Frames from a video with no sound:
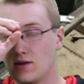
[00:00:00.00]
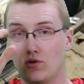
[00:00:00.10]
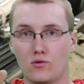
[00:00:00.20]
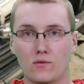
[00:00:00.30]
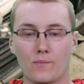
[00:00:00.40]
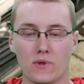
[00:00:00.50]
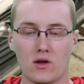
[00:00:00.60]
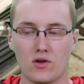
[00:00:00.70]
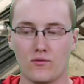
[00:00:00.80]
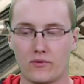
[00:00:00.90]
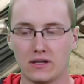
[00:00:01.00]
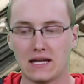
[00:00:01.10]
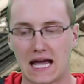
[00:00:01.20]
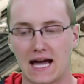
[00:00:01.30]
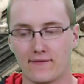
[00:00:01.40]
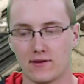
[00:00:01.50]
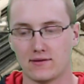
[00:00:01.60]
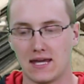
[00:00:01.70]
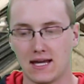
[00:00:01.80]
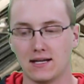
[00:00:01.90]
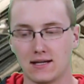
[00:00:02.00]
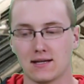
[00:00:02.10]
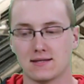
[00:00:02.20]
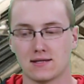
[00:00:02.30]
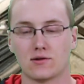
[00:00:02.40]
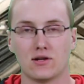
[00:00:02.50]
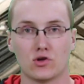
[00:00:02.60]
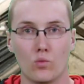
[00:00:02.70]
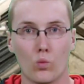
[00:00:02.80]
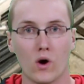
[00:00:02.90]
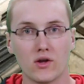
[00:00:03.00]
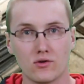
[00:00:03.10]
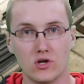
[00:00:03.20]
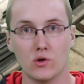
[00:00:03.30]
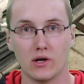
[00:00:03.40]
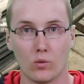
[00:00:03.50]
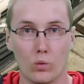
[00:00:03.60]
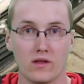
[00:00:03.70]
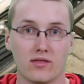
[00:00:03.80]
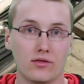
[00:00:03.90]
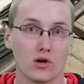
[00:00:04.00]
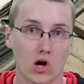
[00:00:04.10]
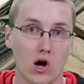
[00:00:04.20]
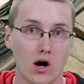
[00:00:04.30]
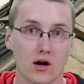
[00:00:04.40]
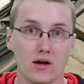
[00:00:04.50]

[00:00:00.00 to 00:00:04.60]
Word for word: You you really have to take into consideration what you're doing with the car.